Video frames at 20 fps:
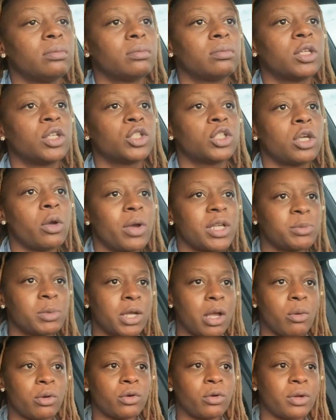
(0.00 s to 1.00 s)
This show has
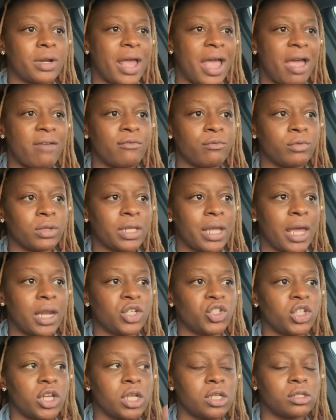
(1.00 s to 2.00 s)
been going on. I haven't really had
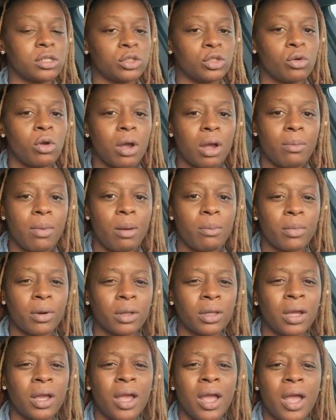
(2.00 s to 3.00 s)
a chance to talk about
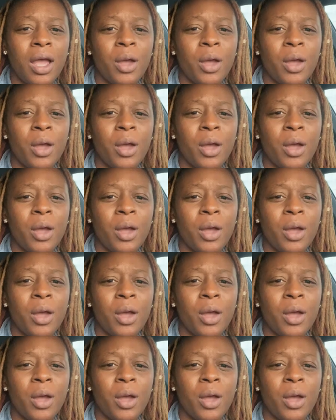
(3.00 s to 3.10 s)
Myrla,